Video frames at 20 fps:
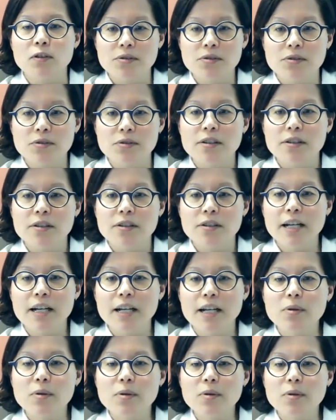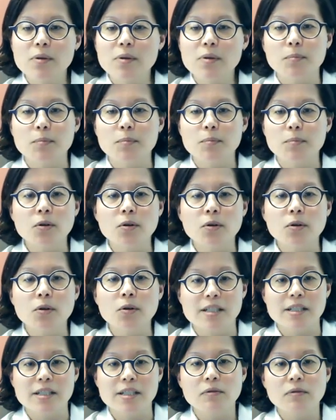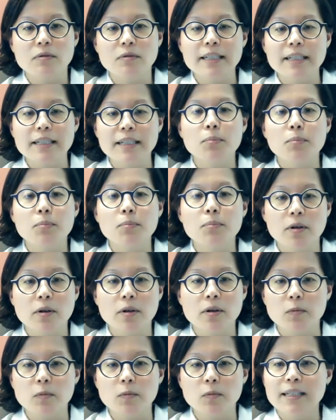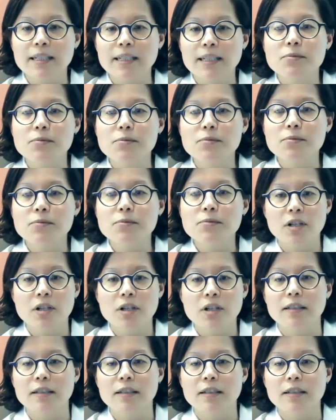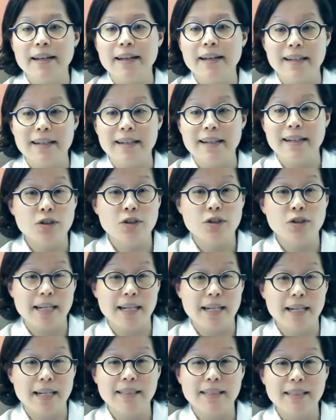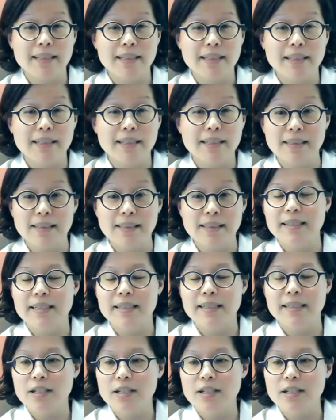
So that's why these supports are really important when it comes to talking and understanding these conditions.